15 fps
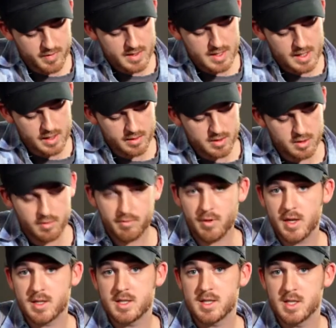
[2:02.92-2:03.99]
it down 2
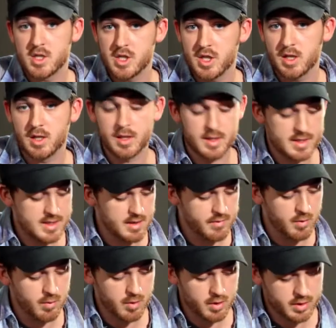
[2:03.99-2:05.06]
frets to G and see if
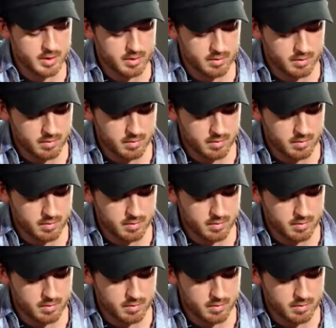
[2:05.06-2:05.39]
it works.